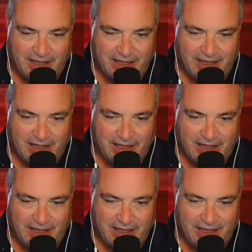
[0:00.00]

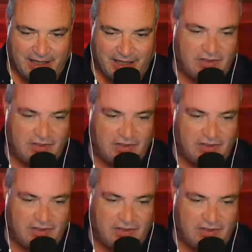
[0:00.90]
Lewis Seen,
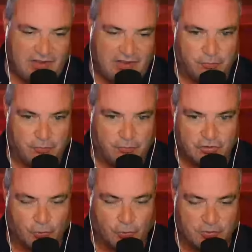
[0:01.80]
the former
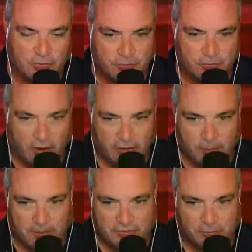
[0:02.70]
Georgia Bulldog who
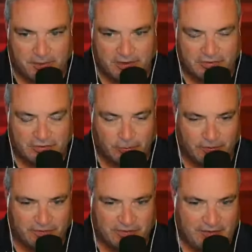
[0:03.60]
plays for Minnesota, the
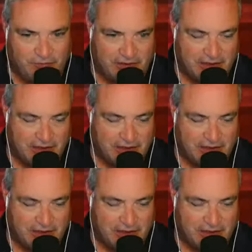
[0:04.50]
safety.